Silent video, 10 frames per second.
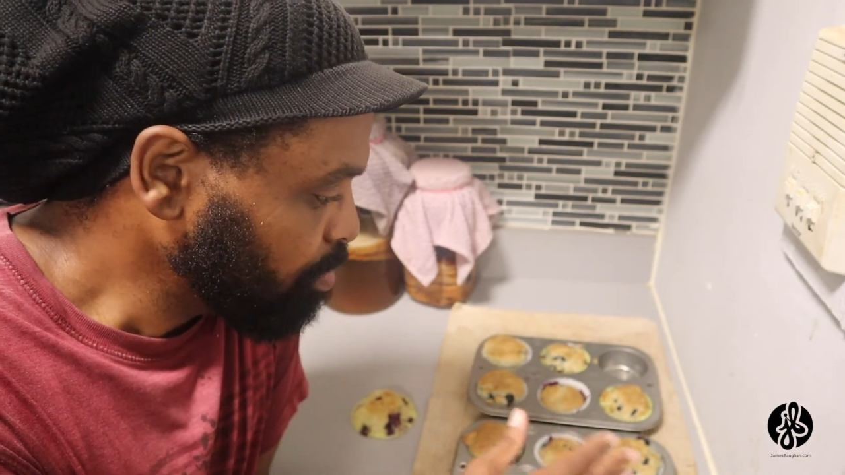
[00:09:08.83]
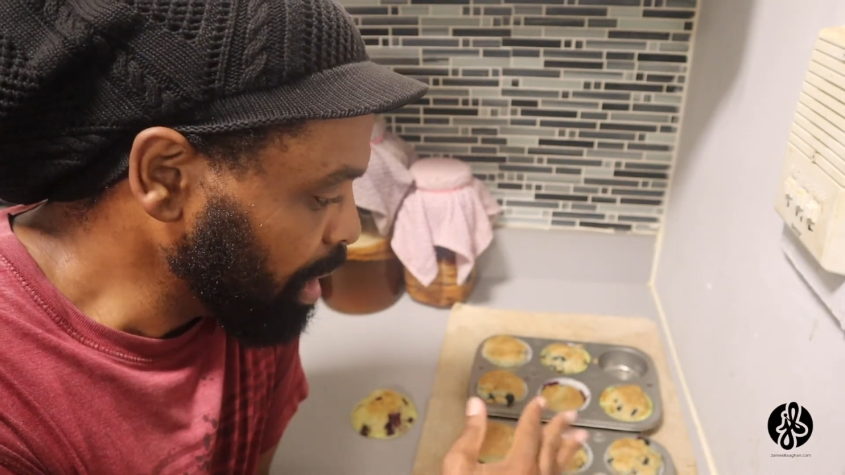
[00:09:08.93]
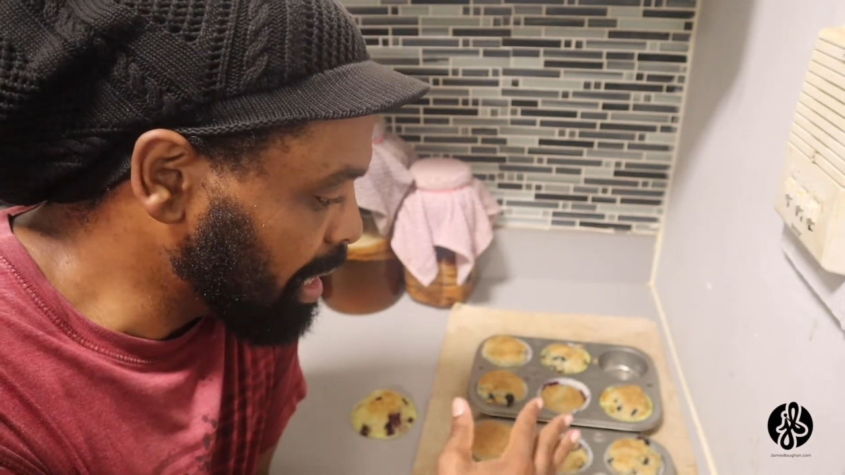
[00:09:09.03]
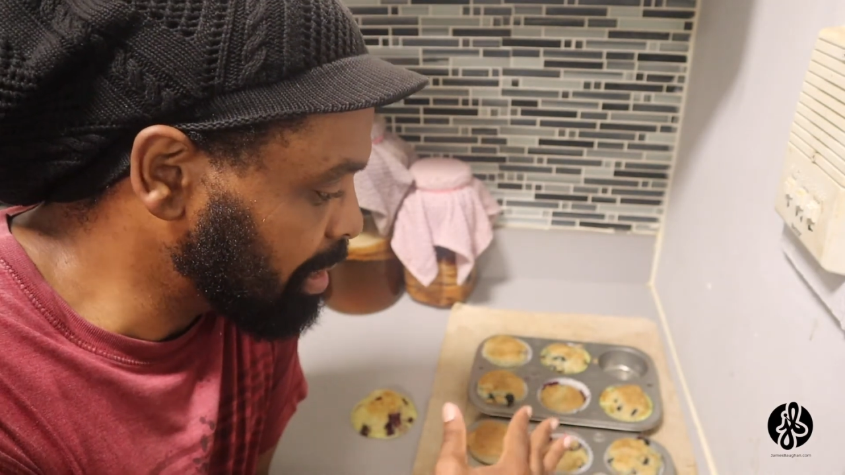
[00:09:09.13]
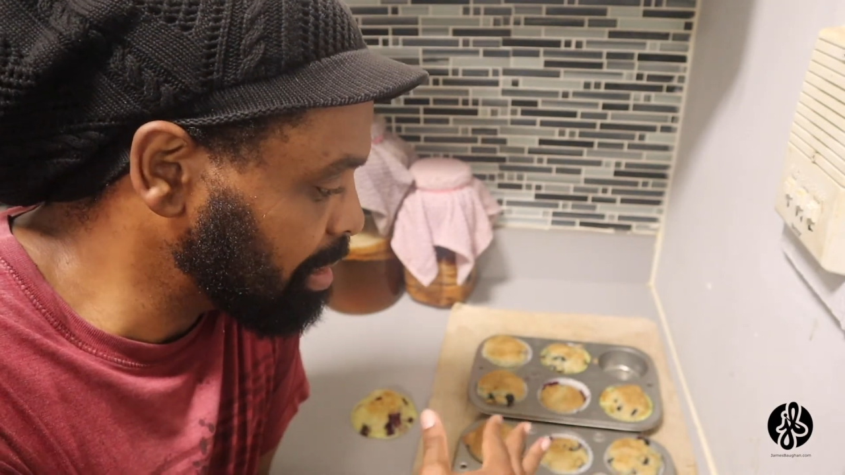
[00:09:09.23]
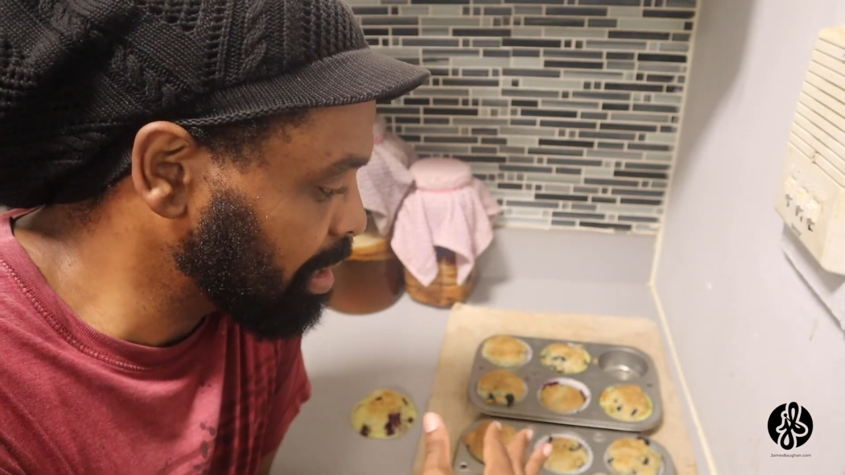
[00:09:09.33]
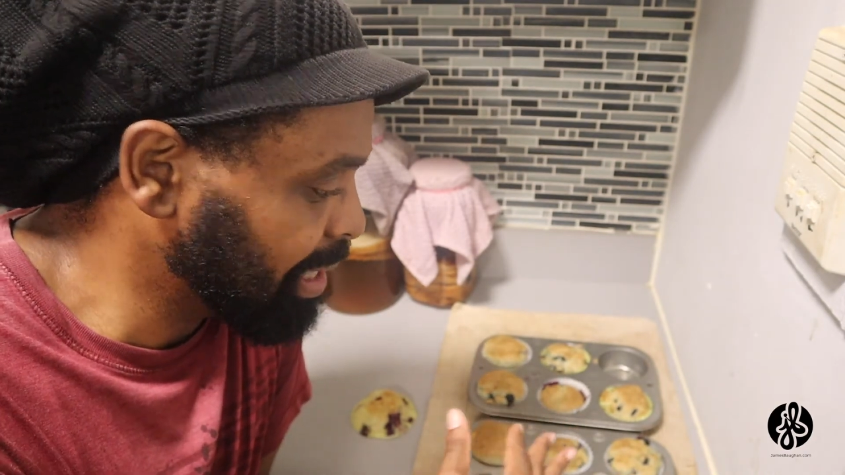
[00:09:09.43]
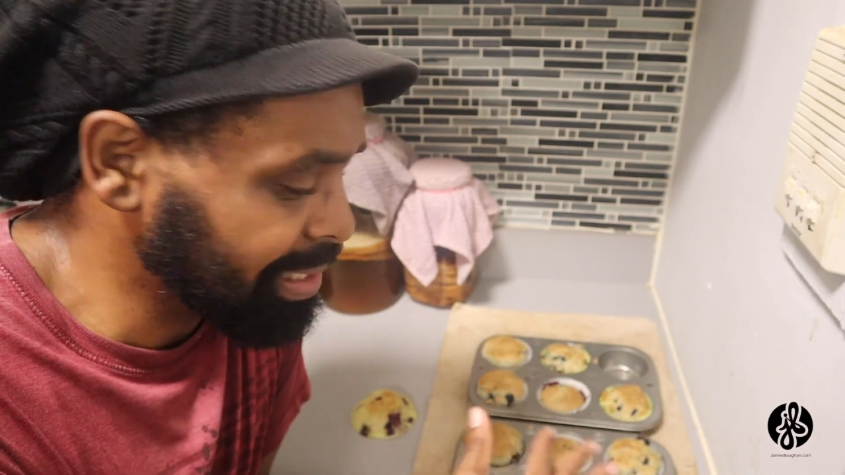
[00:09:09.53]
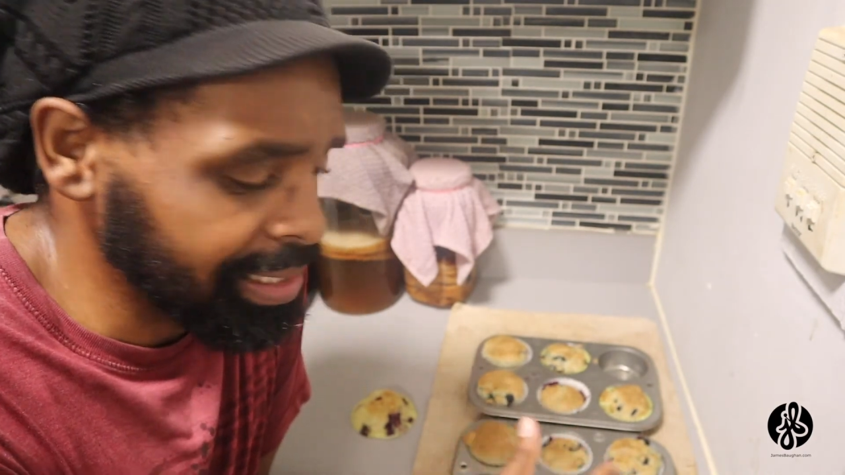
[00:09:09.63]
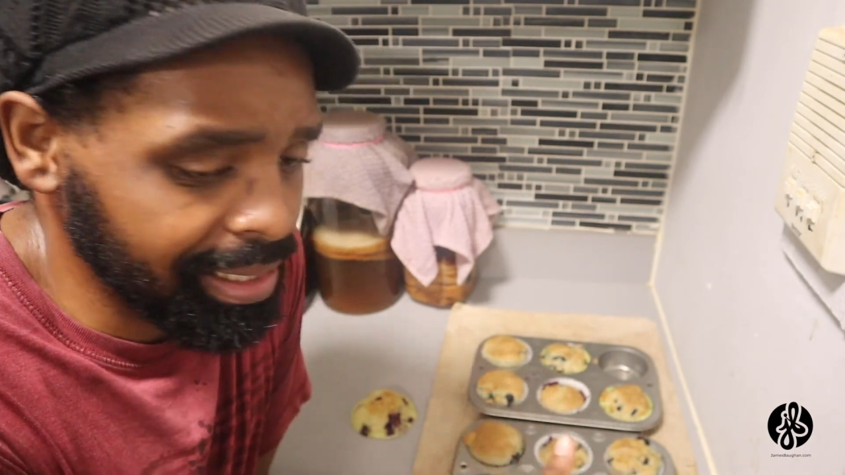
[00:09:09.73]
because this looks
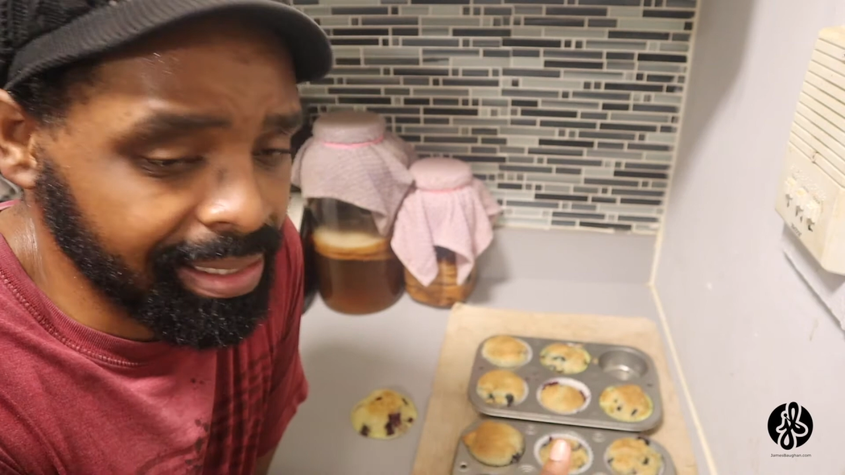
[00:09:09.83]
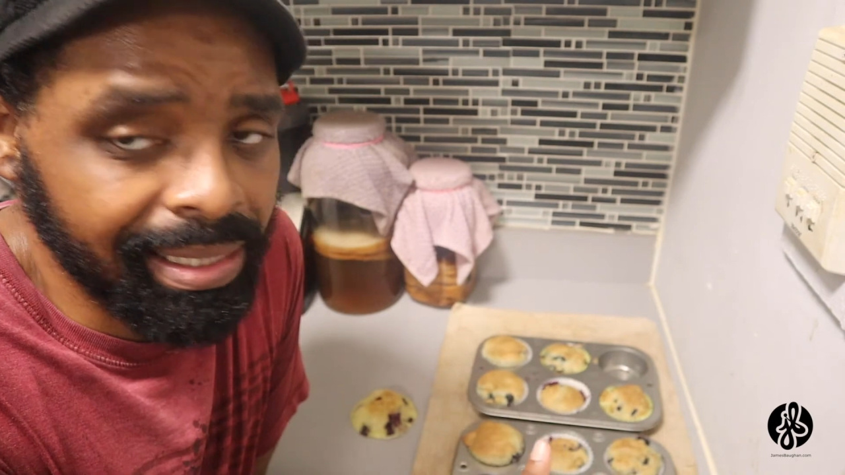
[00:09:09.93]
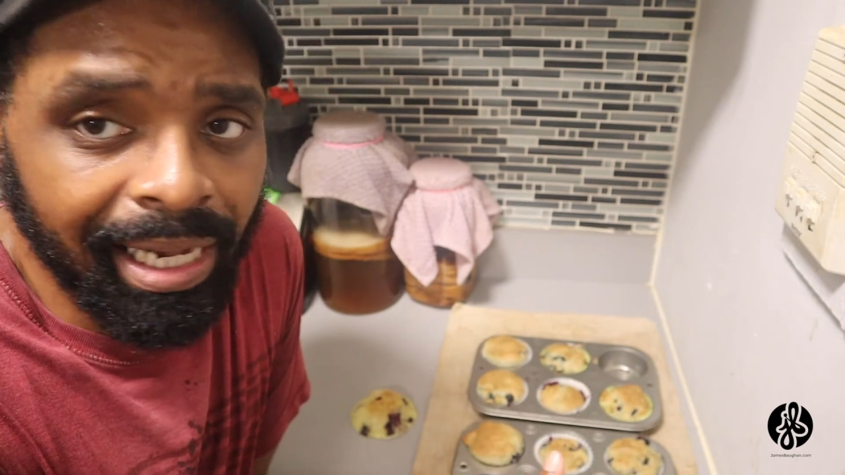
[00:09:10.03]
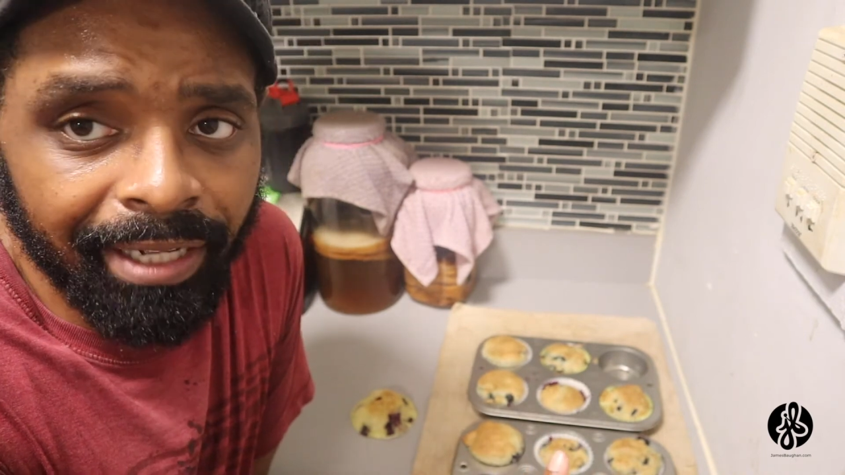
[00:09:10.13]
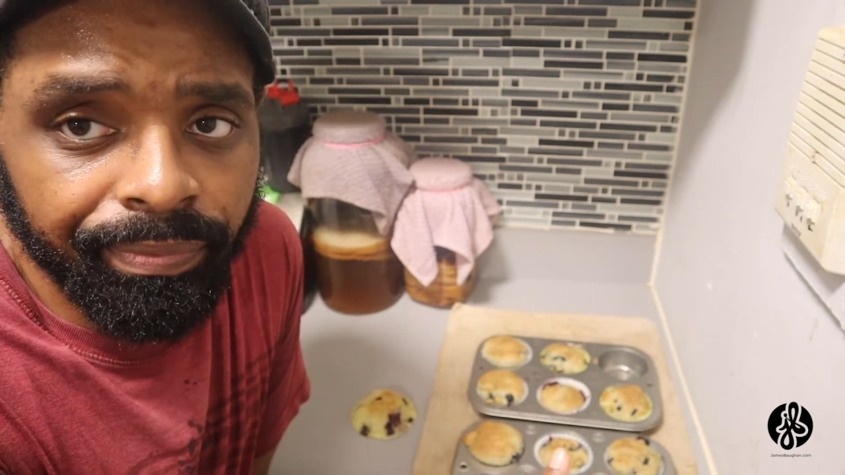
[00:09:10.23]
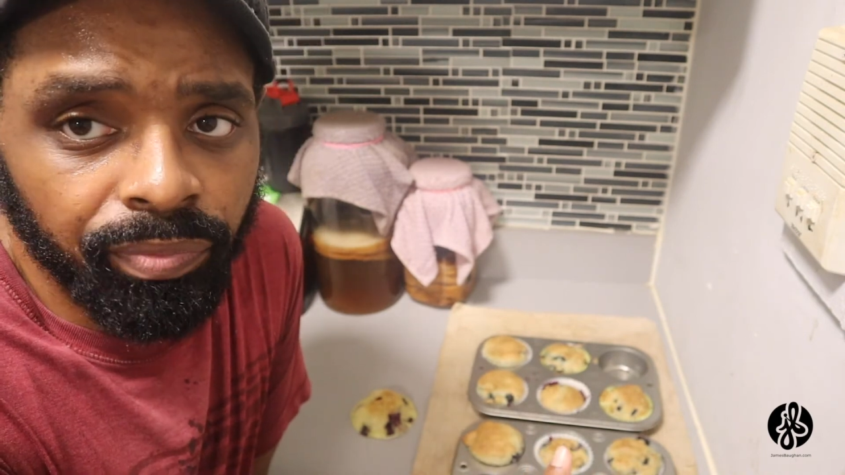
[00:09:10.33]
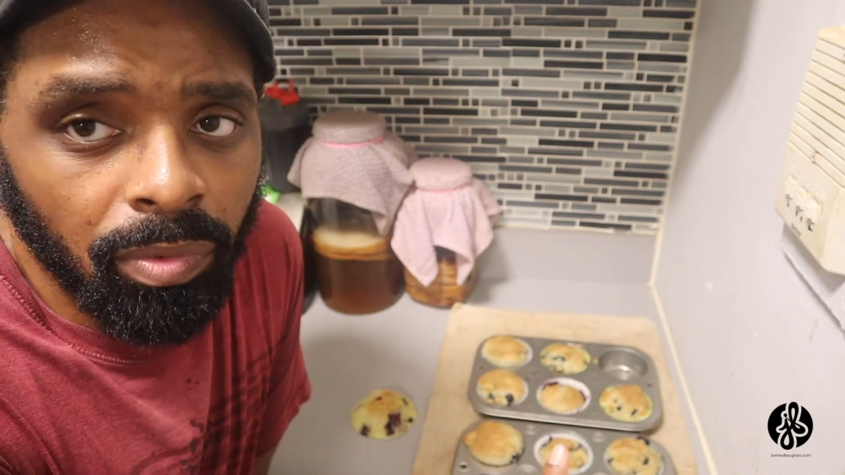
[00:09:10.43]
like this is done.